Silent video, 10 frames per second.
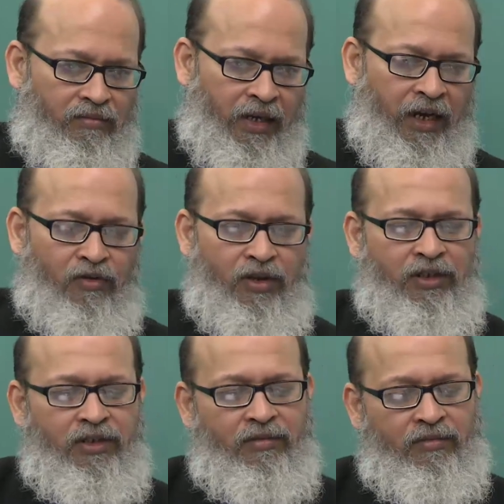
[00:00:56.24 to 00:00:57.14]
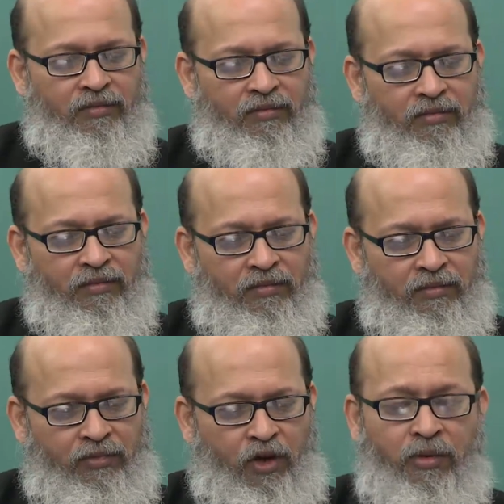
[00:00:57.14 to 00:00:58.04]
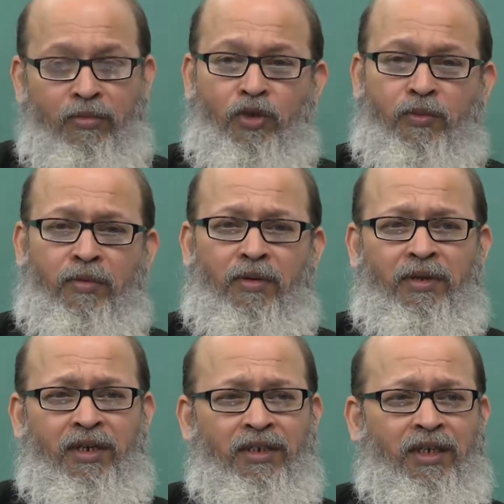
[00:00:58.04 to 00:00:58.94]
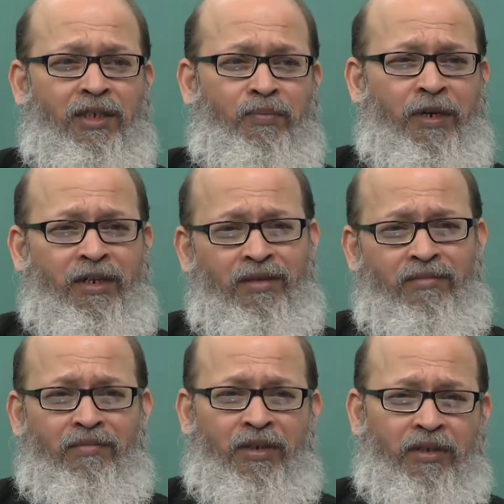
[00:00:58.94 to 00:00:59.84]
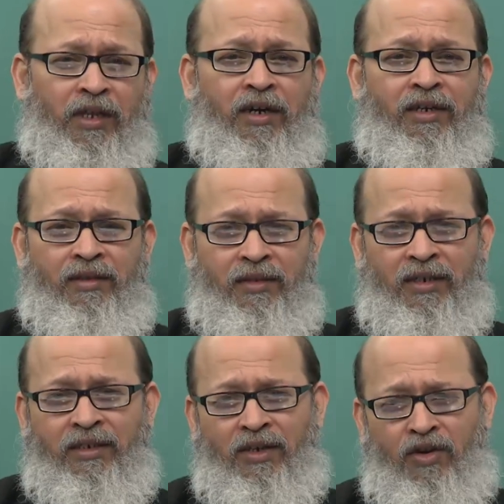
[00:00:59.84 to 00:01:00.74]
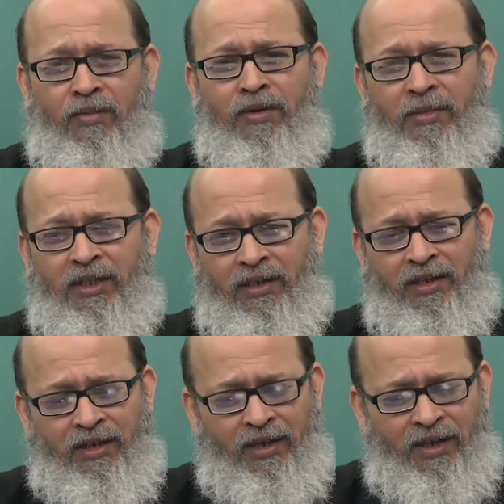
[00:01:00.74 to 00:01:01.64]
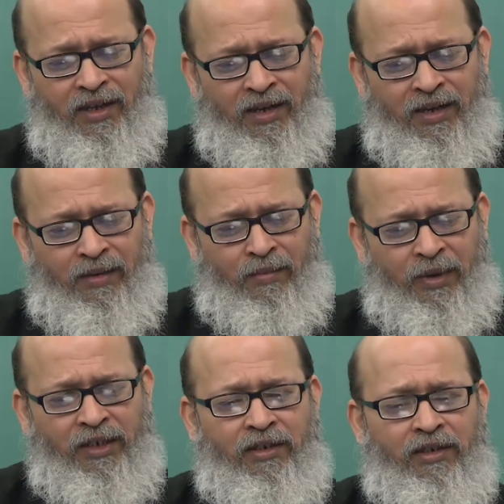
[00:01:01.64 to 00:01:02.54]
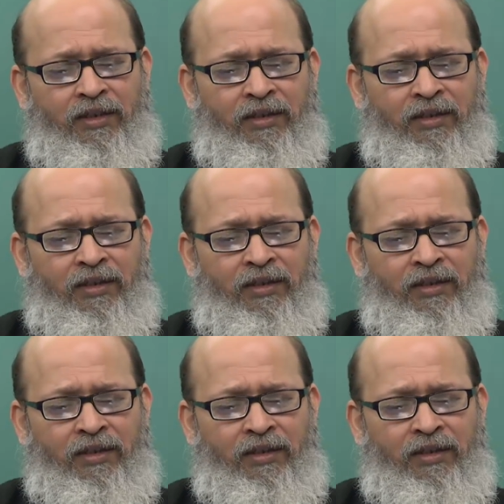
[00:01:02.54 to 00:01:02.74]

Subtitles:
language, probably most people mean it is a split personality. That is the common myth. But